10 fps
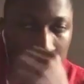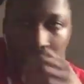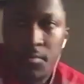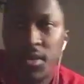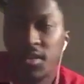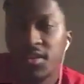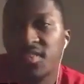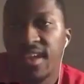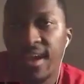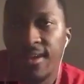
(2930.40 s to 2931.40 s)
willing to
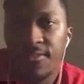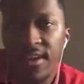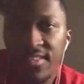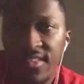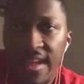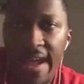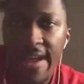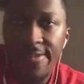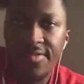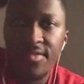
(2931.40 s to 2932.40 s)
sacrifice that
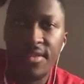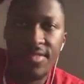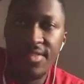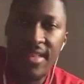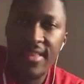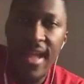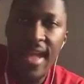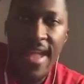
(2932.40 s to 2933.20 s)
accuracy because like not